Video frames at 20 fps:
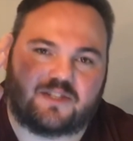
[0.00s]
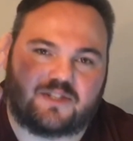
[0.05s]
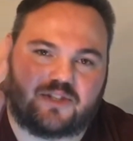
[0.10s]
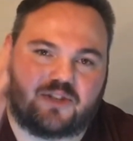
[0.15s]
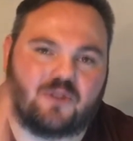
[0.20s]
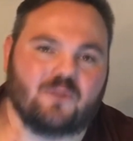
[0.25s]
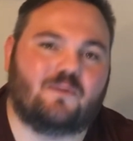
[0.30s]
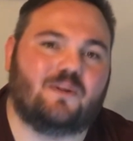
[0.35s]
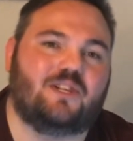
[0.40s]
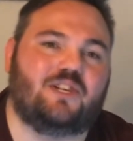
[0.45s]

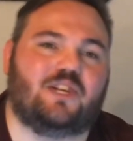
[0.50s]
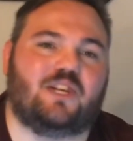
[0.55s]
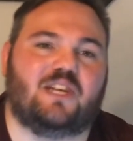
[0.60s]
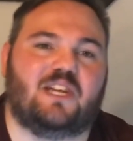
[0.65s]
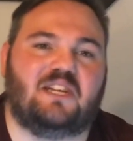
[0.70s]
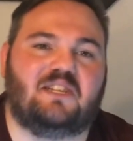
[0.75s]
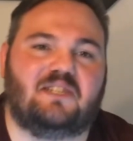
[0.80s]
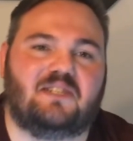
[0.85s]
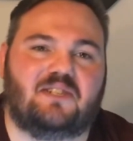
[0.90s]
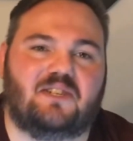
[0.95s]
Do what you
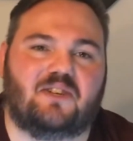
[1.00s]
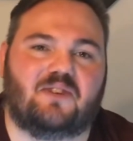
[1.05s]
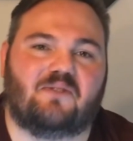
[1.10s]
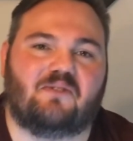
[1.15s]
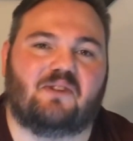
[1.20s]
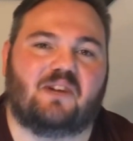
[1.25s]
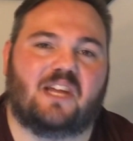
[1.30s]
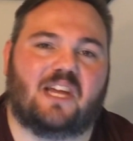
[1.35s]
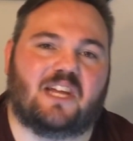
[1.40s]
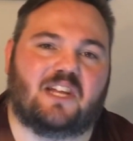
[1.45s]
need to
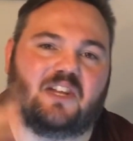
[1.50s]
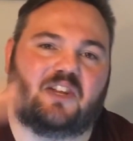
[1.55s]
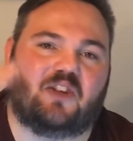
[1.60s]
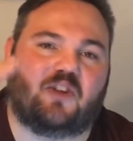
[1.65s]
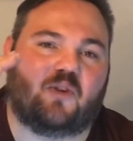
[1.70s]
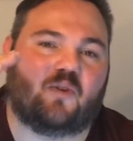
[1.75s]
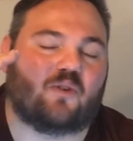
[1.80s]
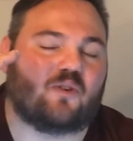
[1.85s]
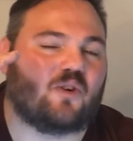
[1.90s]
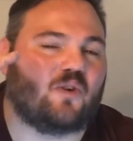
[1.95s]
do, and
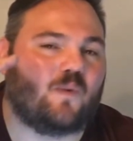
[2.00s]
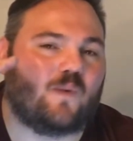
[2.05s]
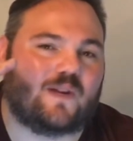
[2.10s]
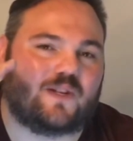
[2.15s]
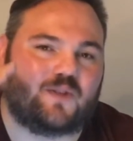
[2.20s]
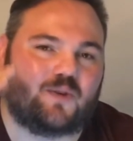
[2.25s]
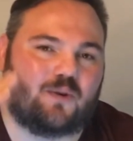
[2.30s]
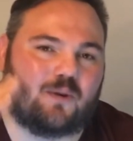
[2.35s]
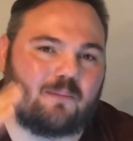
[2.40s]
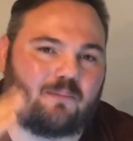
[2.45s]
you are going
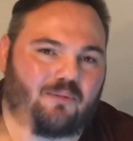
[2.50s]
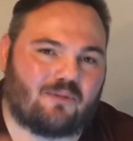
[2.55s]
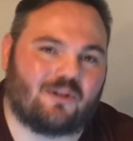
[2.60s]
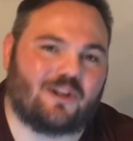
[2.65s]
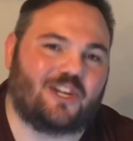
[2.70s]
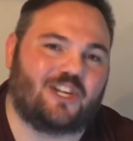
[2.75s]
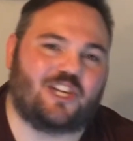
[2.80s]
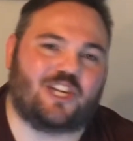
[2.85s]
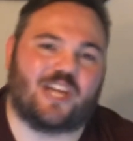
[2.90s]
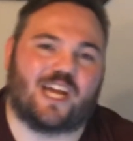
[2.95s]
to
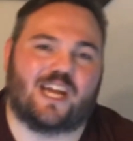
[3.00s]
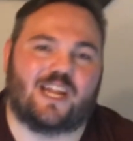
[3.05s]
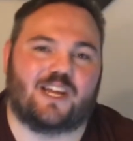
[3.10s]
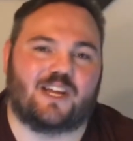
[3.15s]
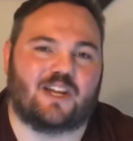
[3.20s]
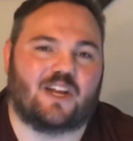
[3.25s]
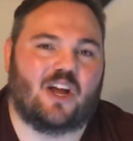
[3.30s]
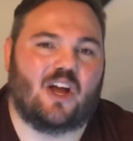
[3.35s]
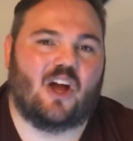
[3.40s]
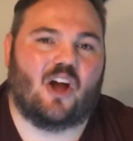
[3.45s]
appreciate
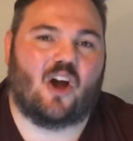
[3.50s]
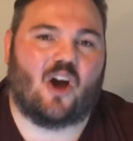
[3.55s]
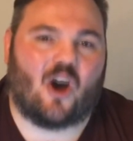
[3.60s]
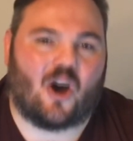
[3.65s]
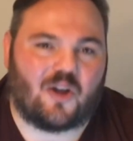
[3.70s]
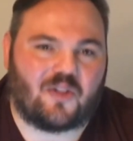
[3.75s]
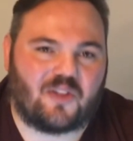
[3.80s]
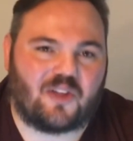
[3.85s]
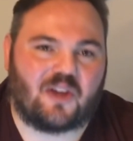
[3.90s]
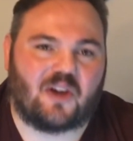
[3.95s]
it
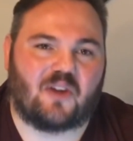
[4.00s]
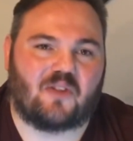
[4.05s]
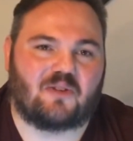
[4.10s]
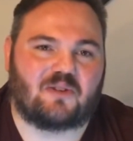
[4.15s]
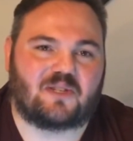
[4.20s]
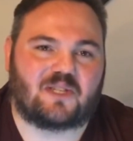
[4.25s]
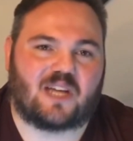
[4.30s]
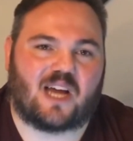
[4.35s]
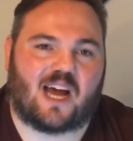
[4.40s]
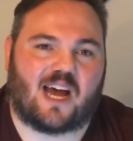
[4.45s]
on the other
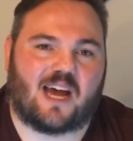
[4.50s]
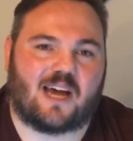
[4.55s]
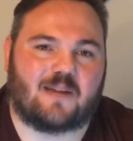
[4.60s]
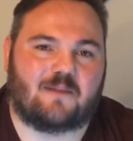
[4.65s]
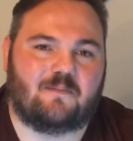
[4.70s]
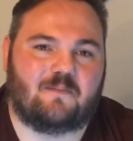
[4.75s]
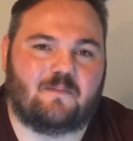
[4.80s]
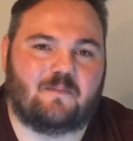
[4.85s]
side.